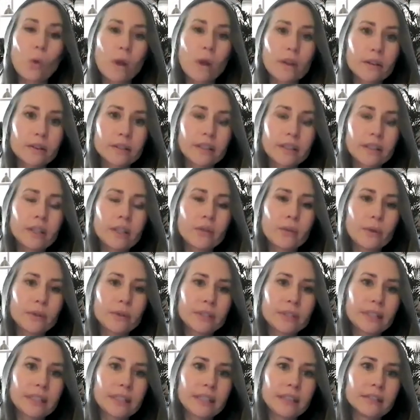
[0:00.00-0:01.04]
quality
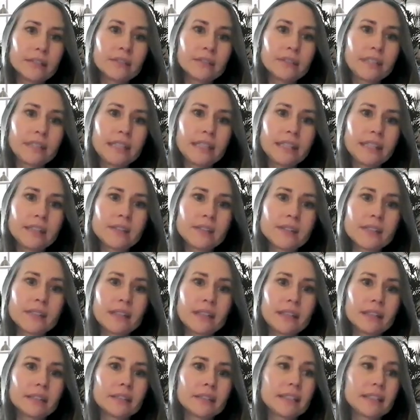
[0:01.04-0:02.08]
quality leads
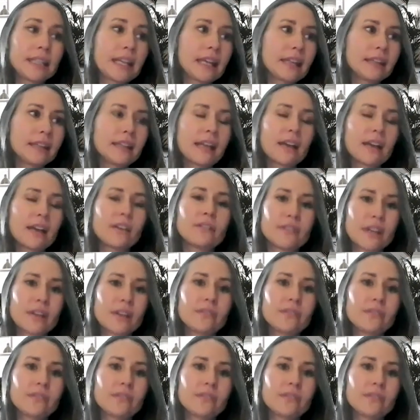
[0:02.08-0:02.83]
and again that